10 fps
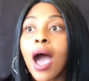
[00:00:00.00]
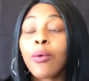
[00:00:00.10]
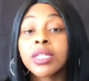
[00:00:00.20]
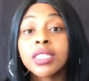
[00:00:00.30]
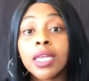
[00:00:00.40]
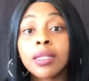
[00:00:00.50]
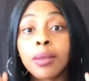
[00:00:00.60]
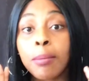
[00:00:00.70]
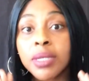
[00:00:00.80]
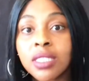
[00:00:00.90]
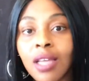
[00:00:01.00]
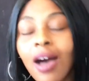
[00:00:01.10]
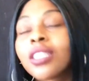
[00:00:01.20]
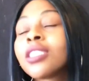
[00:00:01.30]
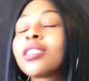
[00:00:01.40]
I want to say the
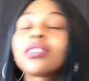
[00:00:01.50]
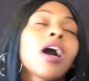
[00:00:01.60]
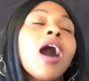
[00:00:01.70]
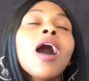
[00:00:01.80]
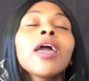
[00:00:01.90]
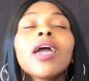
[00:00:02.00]
massages. I